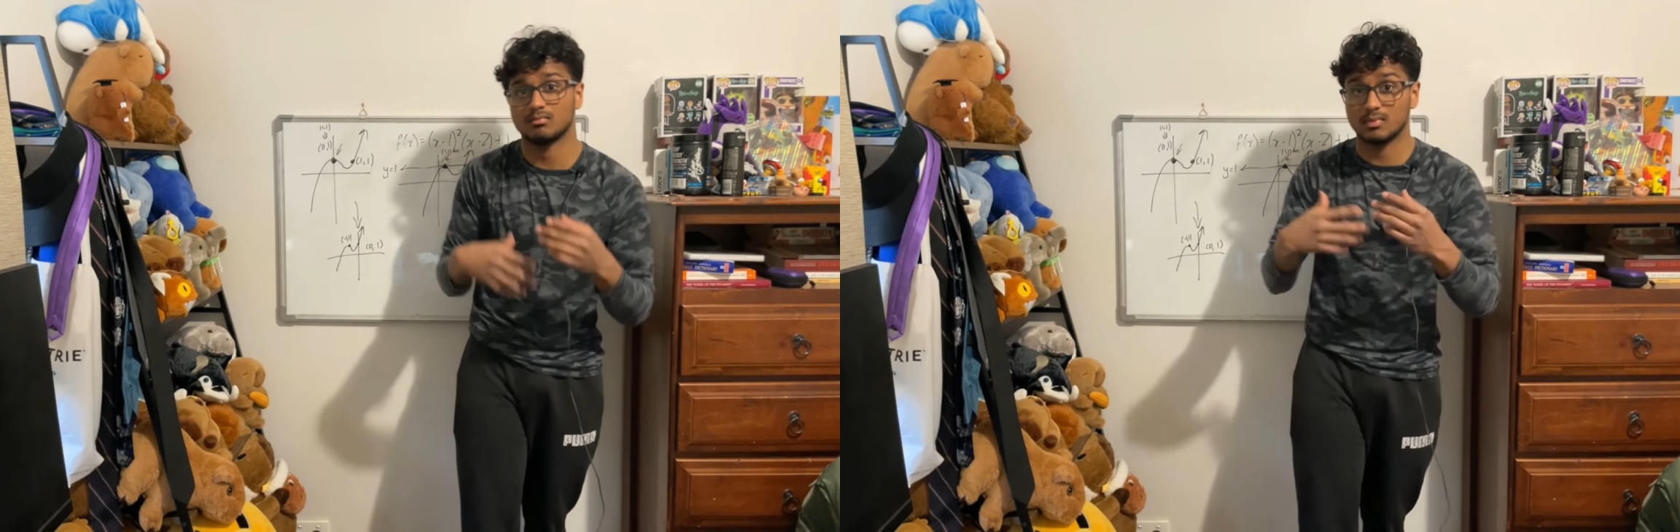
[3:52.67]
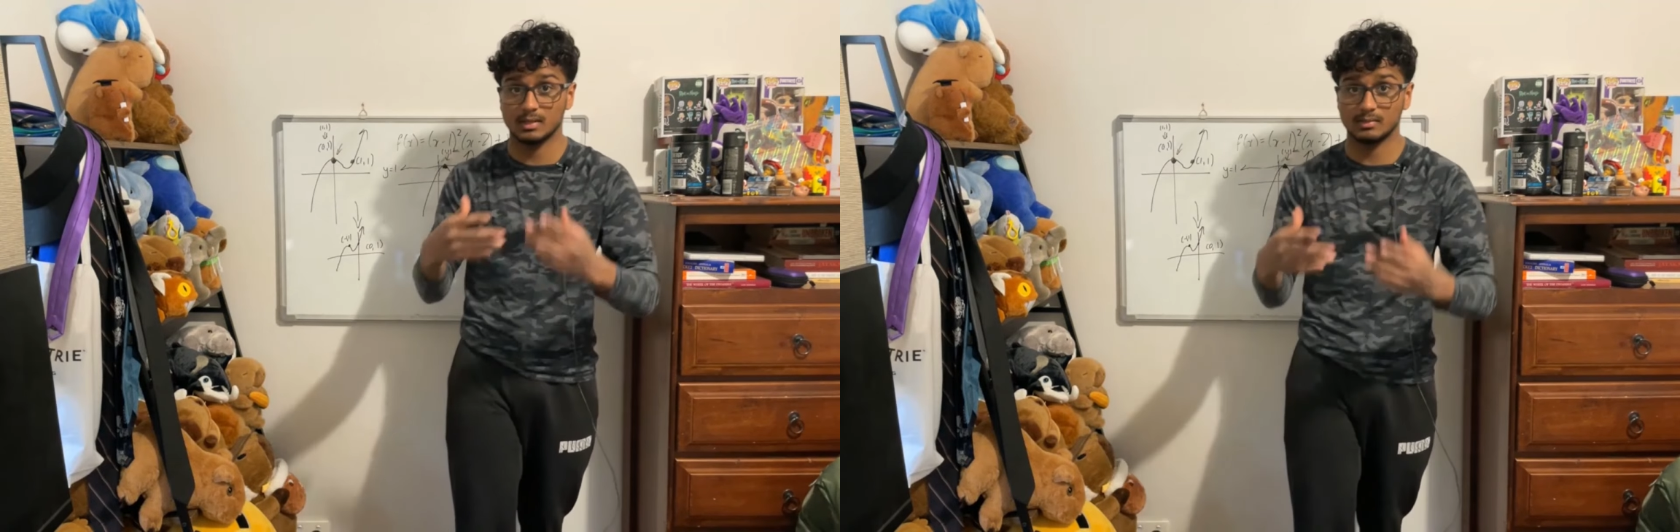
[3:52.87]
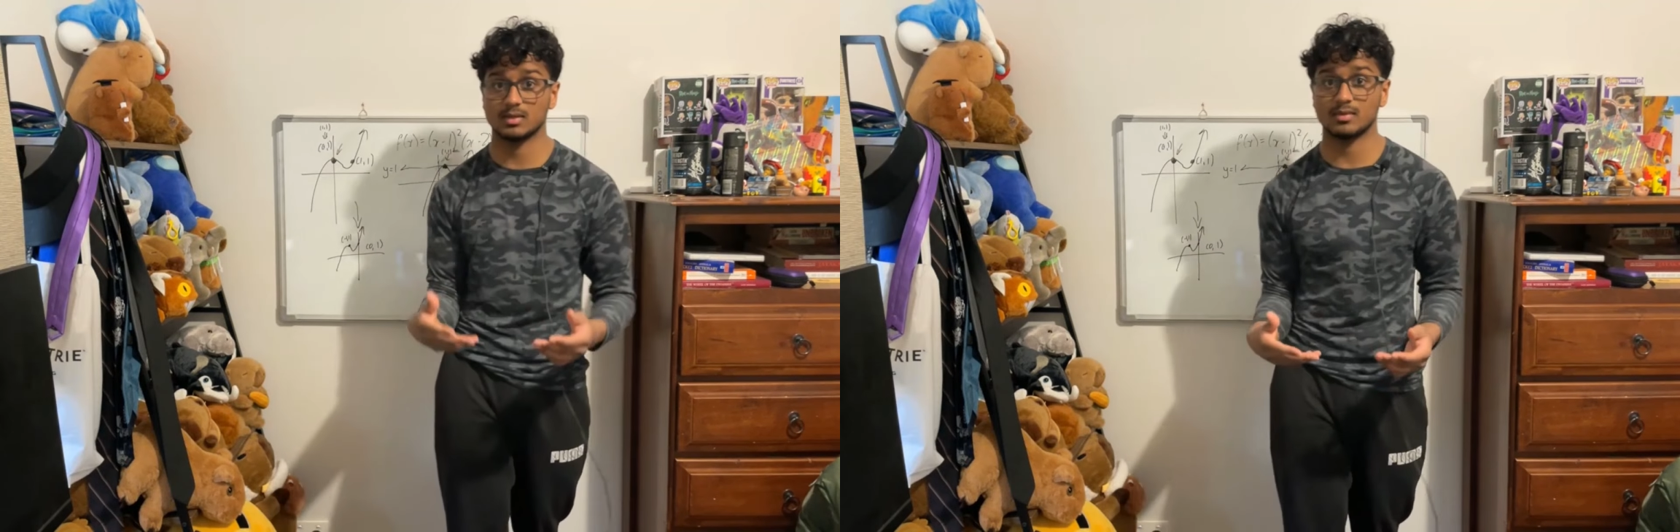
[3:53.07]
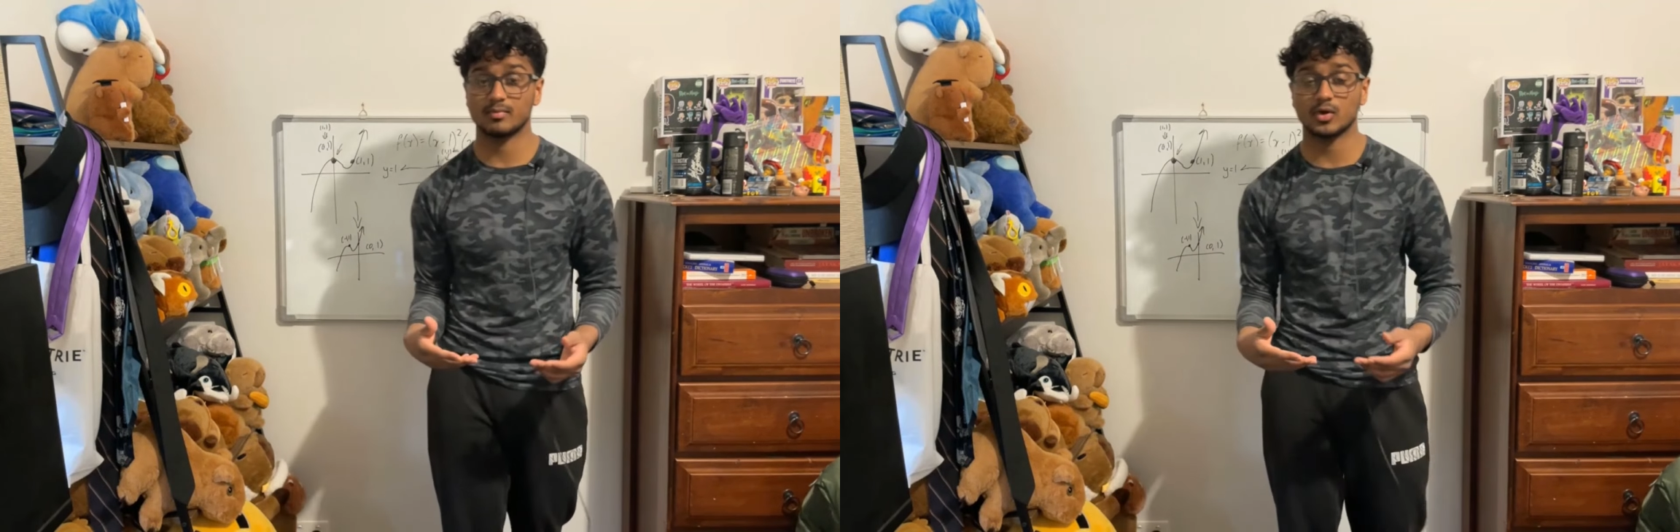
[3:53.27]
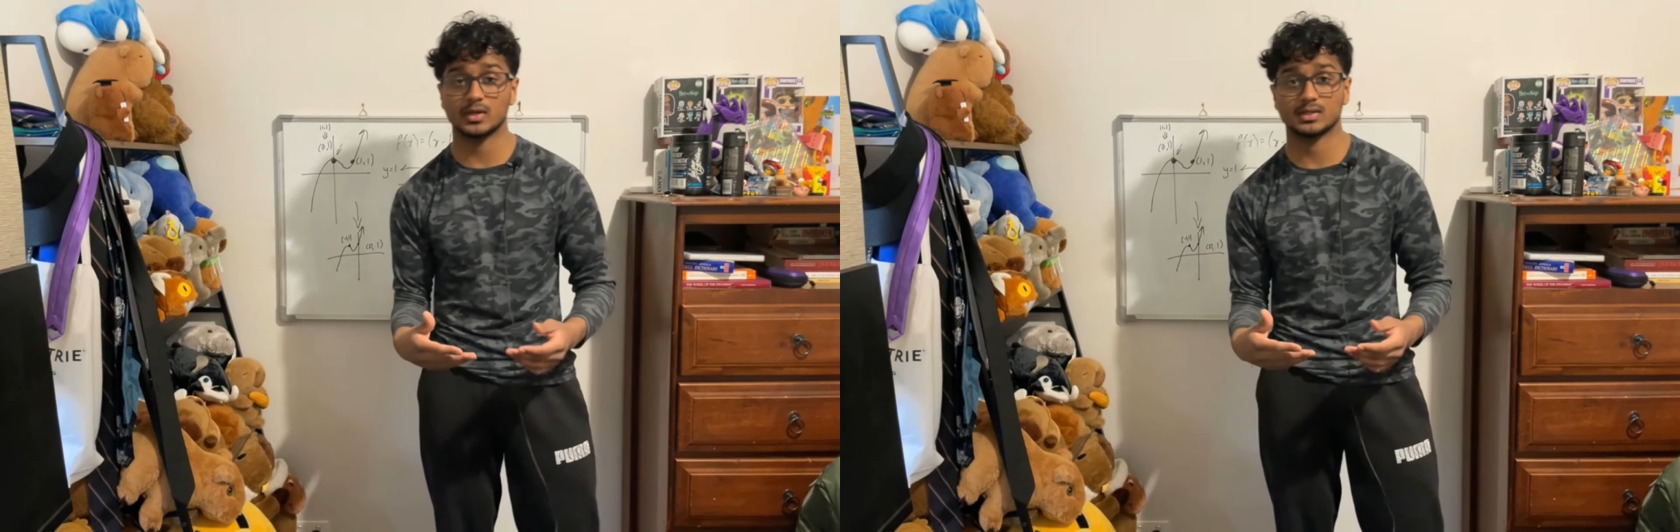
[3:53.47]
maybe some of
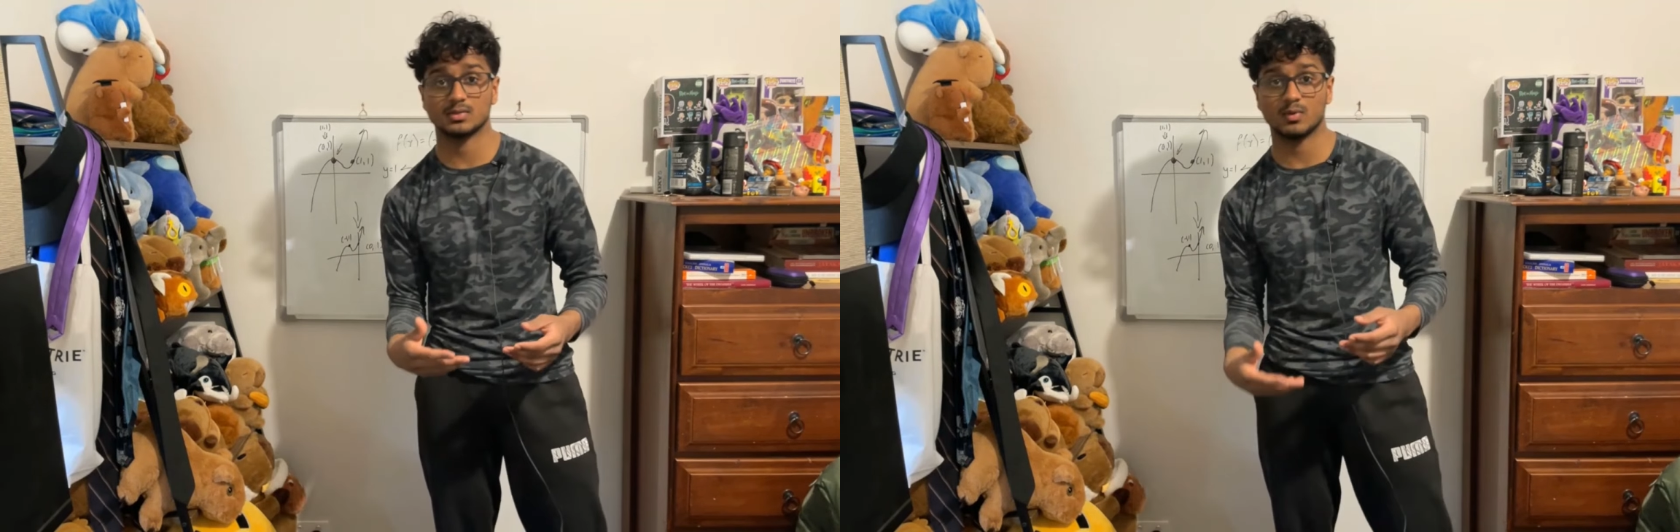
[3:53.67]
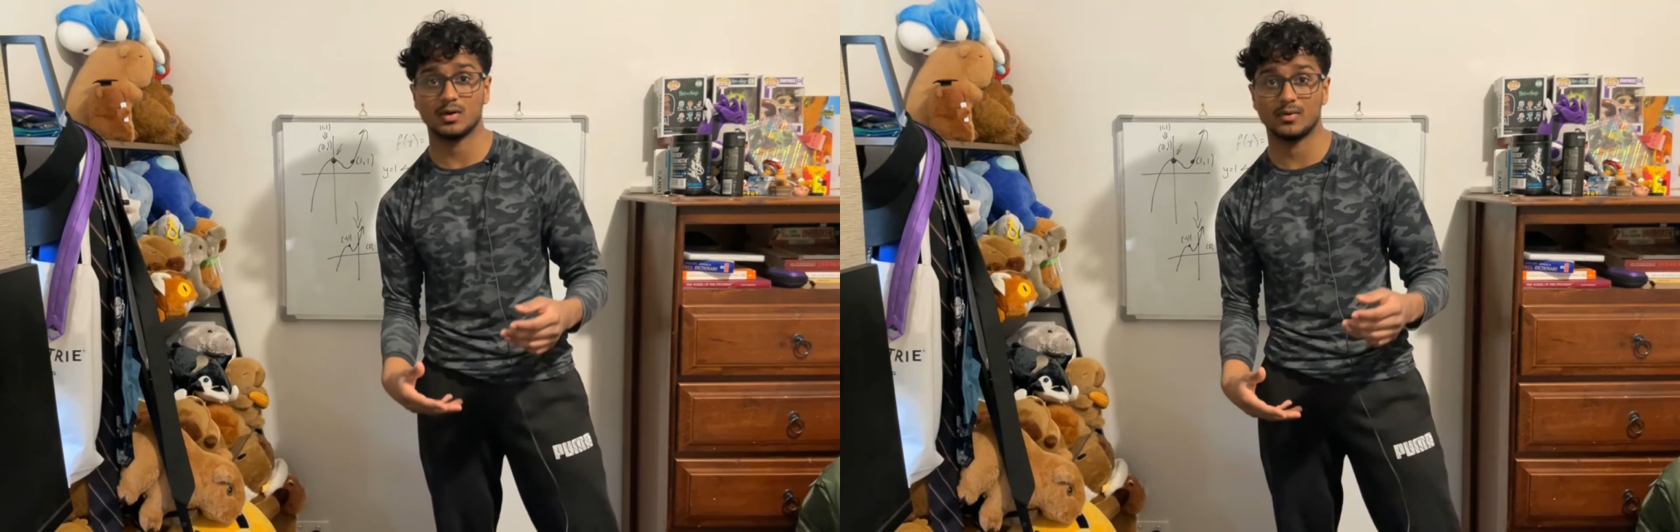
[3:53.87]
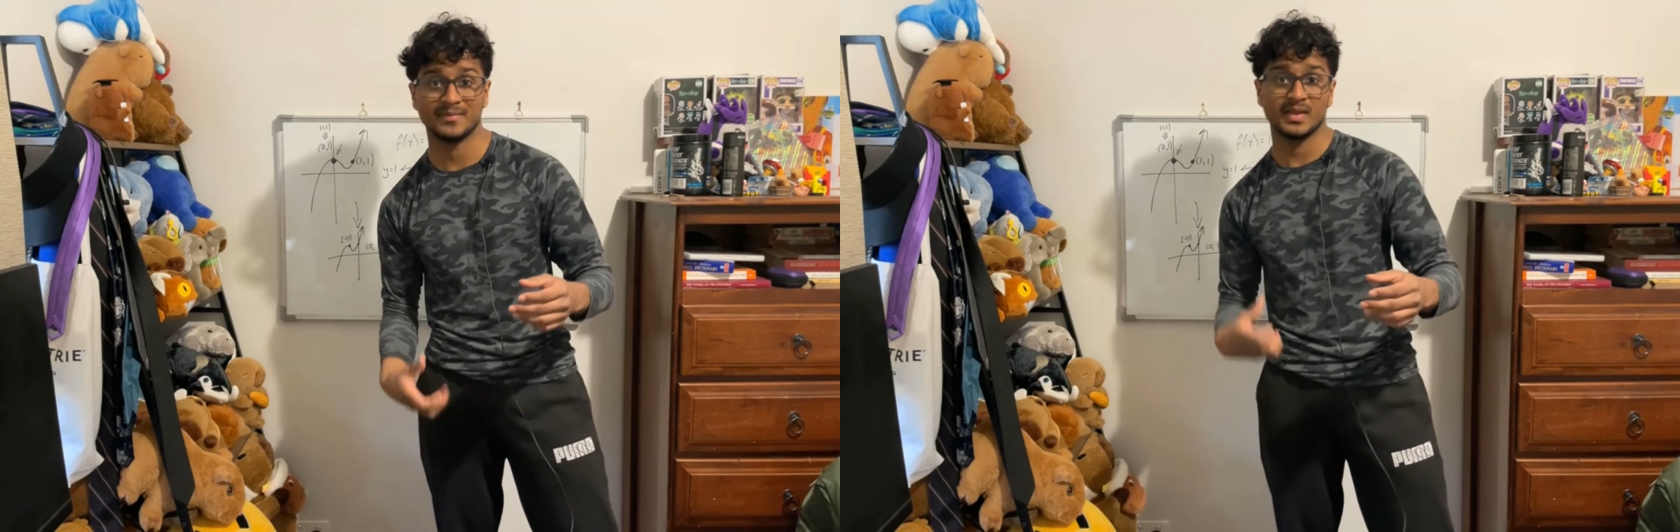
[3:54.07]
the products as well,